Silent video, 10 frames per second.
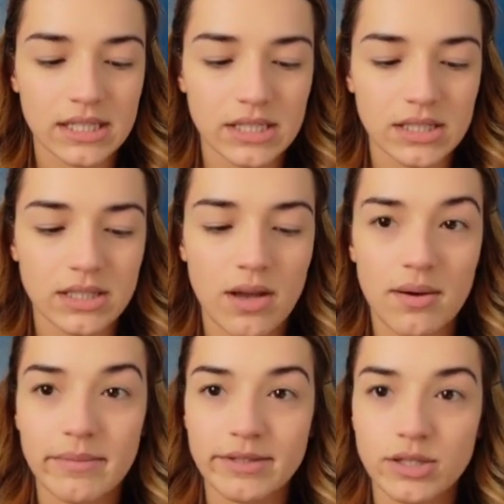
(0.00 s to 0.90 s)
So
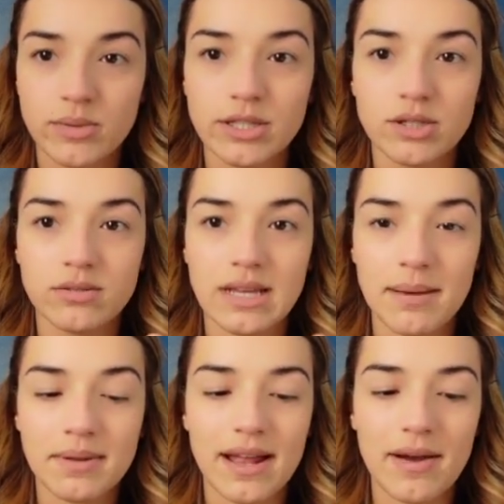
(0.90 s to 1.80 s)
I'm just going to
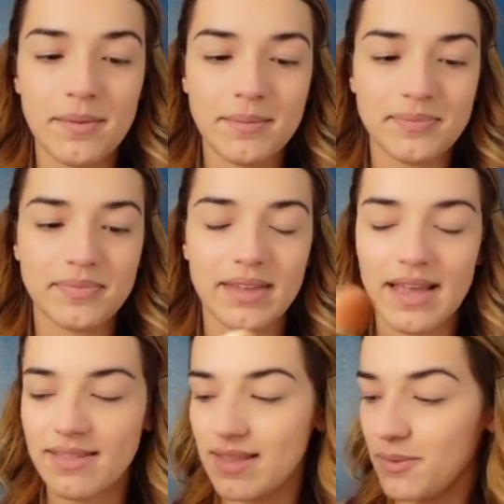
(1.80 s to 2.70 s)
dab it out,
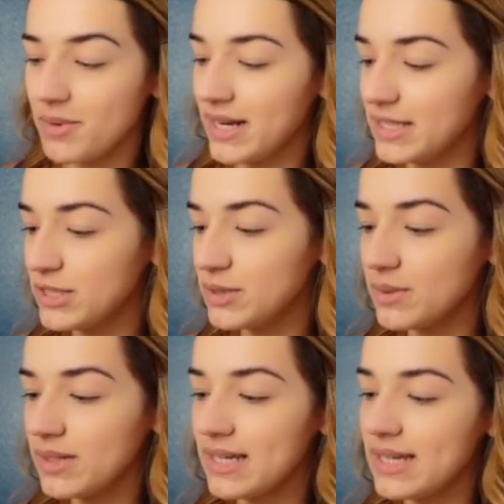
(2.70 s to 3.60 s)
And then what I
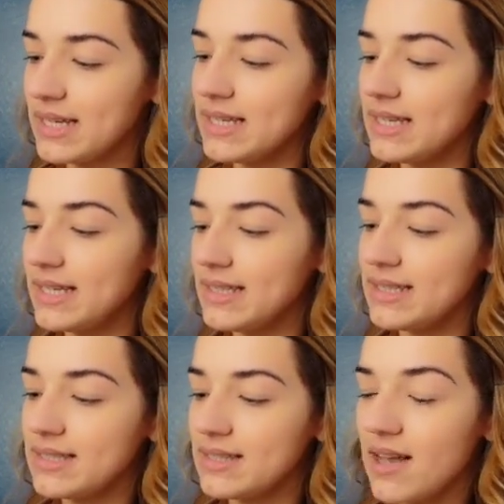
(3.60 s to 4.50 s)
do
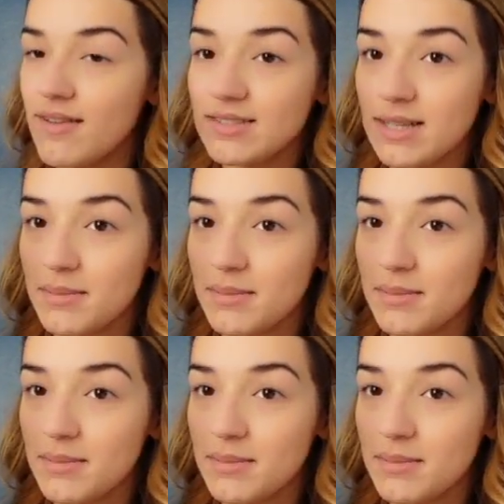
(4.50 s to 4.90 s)
is, obviously